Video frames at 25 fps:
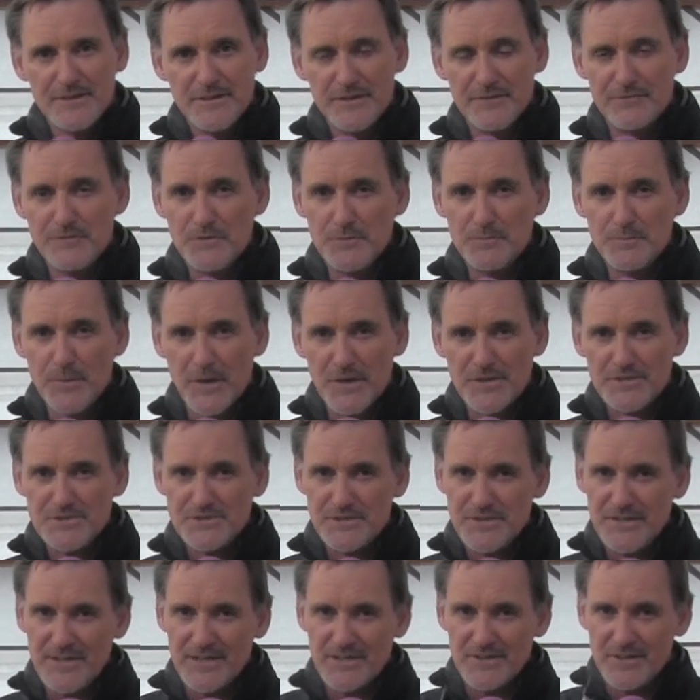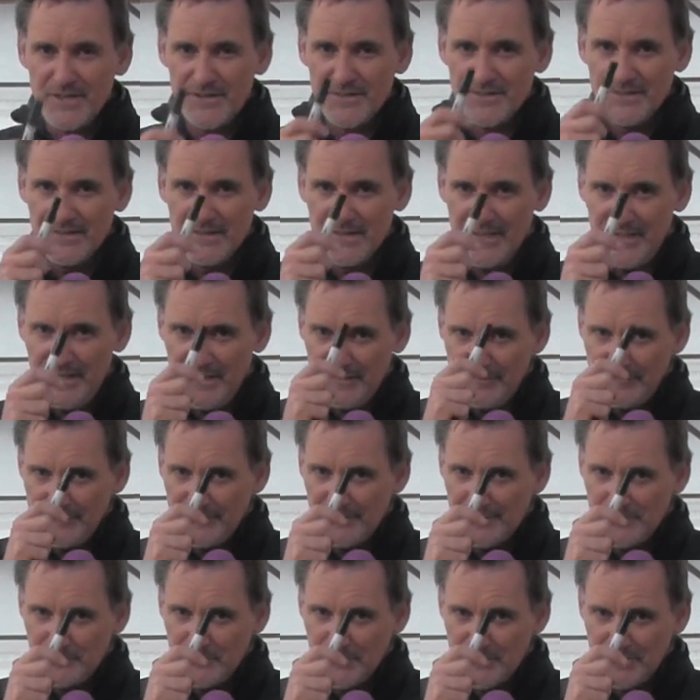If you part your hair on the
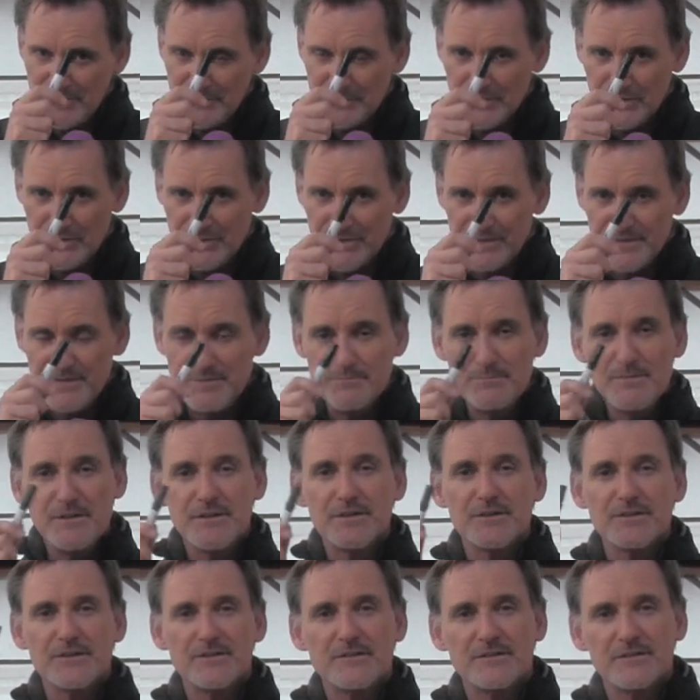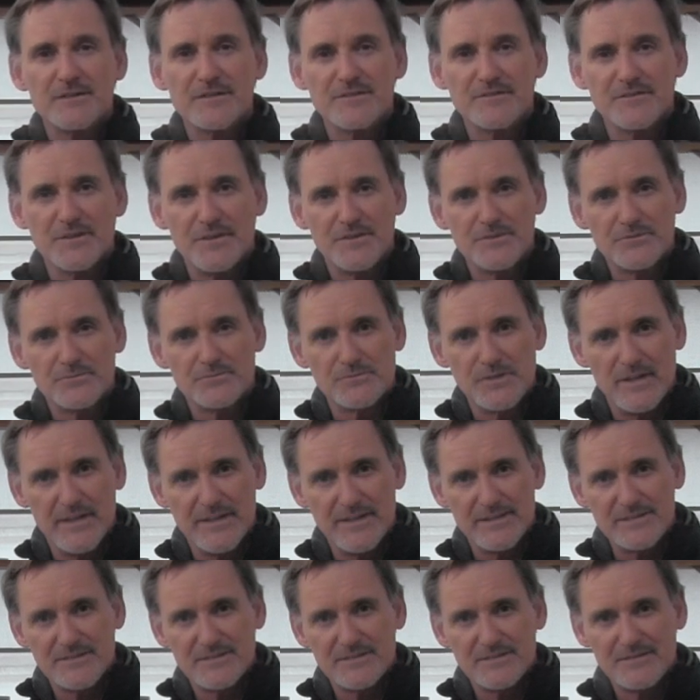left, when you look in the mirror, it's on the
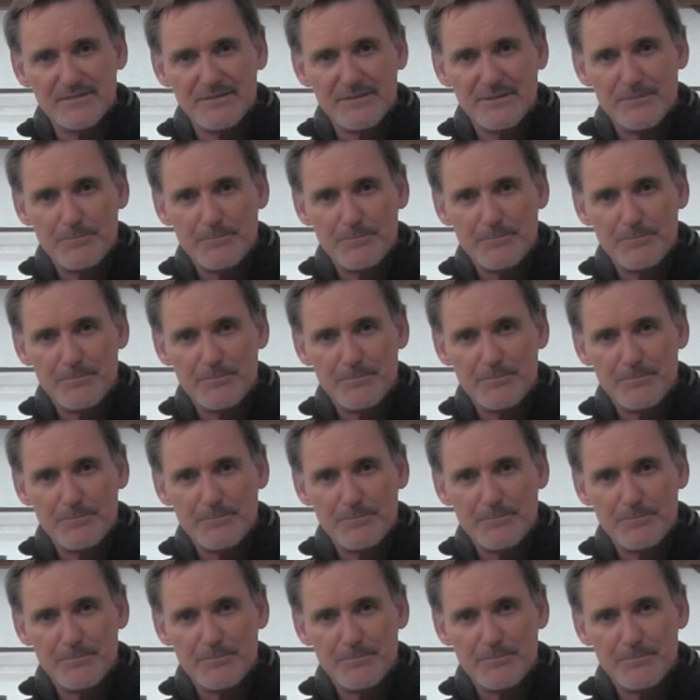right.